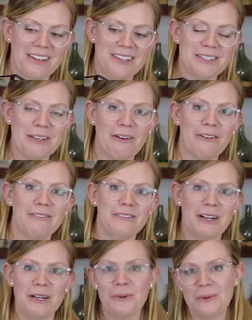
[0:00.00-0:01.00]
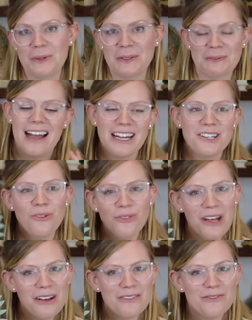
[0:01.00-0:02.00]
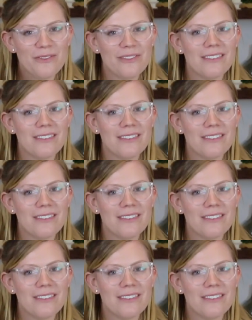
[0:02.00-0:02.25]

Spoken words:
So very cool. I don't love